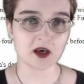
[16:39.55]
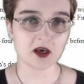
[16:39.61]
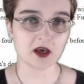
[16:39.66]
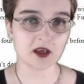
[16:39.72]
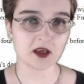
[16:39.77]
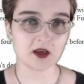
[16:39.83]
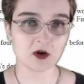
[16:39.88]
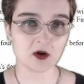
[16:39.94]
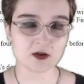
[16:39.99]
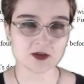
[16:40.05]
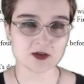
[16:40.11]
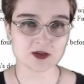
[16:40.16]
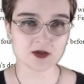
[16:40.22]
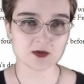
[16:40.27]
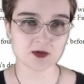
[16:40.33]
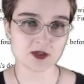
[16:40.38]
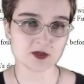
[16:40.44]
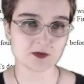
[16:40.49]
"I
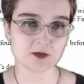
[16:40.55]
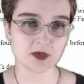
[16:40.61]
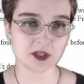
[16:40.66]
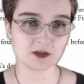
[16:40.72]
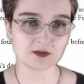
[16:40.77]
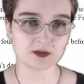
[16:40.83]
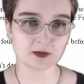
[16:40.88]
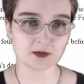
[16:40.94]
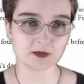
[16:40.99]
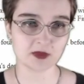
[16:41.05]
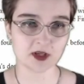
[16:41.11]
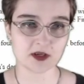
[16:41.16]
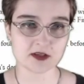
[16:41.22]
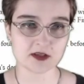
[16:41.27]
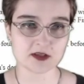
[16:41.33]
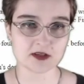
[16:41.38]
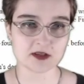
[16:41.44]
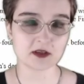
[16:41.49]
also was made from
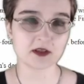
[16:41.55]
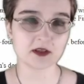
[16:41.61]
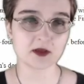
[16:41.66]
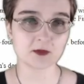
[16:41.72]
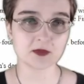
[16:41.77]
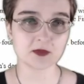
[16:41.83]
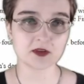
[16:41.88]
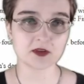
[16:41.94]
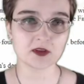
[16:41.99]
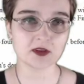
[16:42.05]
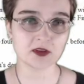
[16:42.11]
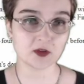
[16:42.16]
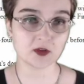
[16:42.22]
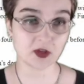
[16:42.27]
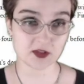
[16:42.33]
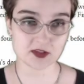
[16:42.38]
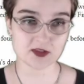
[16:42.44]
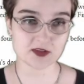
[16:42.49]
dusk and am
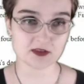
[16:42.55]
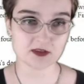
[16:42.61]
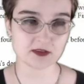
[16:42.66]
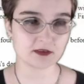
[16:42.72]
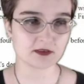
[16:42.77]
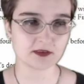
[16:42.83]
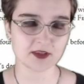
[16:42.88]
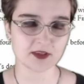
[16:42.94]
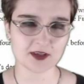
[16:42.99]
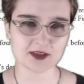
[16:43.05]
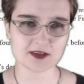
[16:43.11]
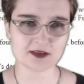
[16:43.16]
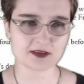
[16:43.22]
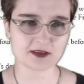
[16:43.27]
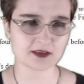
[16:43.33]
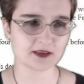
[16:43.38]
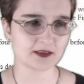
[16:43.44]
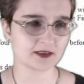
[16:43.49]
dust."
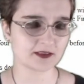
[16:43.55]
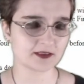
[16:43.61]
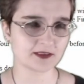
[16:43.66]
Dusk?